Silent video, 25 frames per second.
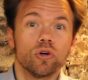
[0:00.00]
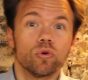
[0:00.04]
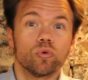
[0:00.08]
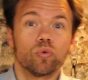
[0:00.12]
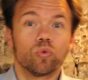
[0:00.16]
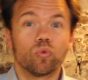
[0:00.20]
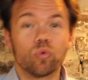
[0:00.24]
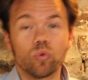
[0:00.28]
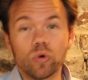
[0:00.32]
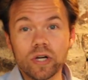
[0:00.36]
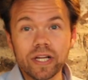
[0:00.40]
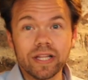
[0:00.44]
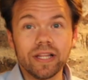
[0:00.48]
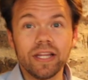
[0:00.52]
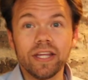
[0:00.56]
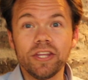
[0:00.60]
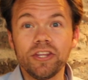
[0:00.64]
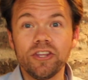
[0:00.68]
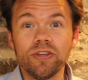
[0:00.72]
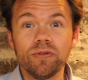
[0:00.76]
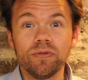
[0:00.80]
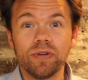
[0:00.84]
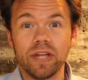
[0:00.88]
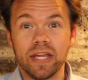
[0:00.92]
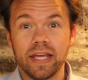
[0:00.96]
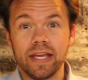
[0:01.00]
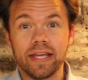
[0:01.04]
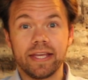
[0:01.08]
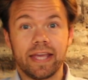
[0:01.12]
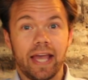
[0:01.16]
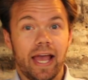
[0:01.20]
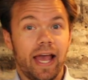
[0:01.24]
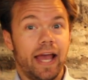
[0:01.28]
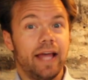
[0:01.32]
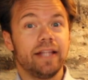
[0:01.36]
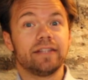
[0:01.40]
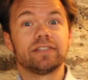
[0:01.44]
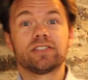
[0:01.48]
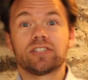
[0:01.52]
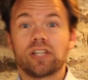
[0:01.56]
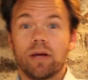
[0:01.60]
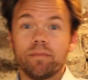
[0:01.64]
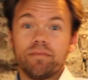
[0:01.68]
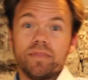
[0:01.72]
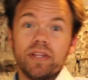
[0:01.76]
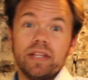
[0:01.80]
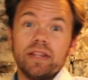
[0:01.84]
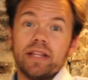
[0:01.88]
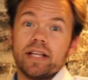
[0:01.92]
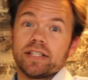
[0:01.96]
Really unique and
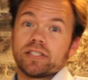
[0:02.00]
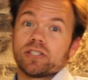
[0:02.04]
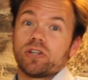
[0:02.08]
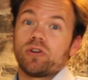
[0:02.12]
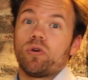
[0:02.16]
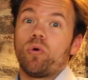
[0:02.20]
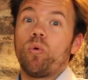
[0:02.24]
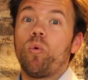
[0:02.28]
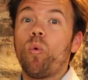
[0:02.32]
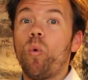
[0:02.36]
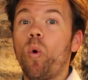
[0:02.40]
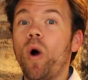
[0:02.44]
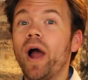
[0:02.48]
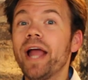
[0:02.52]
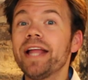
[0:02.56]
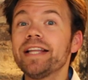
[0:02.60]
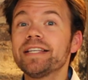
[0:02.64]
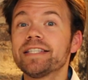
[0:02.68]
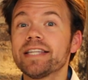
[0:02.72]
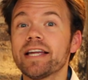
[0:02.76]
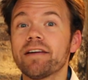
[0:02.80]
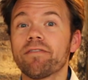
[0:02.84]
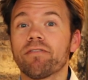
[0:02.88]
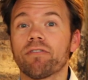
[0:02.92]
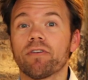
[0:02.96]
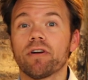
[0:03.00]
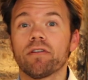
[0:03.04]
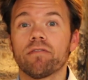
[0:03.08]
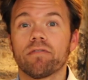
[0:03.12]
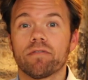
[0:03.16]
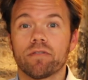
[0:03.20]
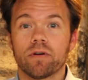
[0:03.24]
something that's quite different